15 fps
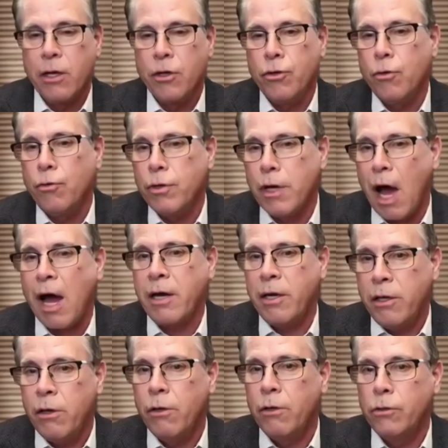do not
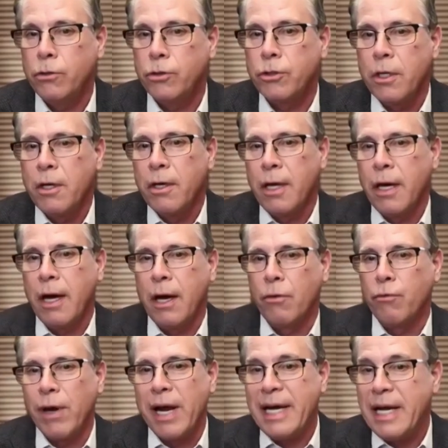use
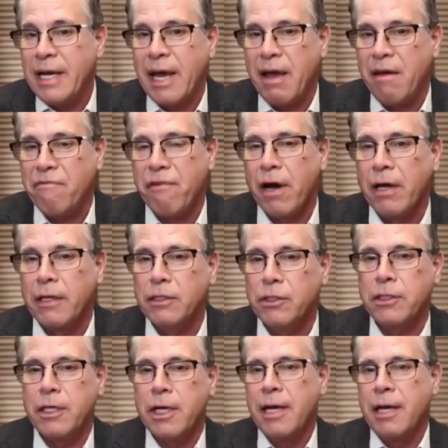rainy day funds,